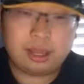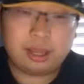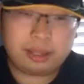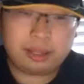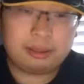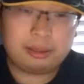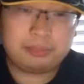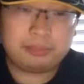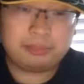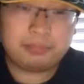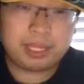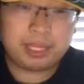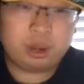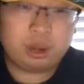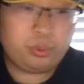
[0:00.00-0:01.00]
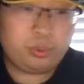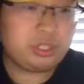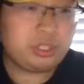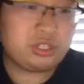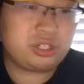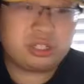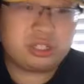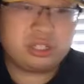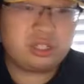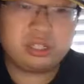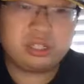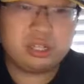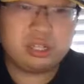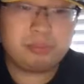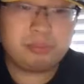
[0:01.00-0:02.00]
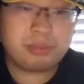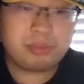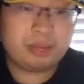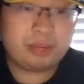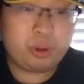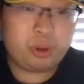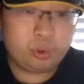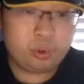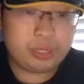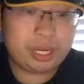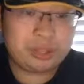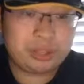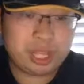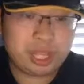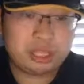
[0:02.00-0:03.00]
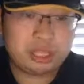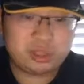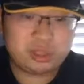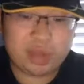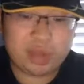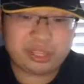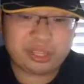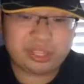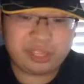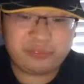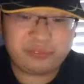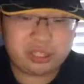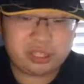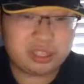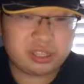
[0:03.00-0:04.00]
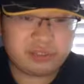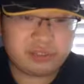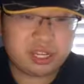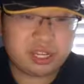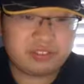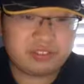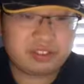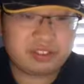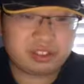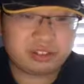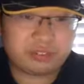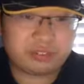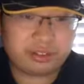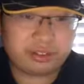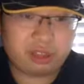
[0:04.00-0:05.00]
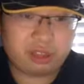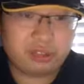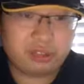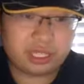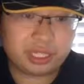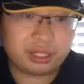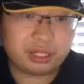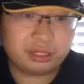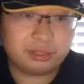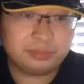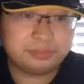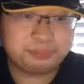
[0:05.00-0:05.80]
They always just play well against us, so I think Philadelphia gives us our first loss here.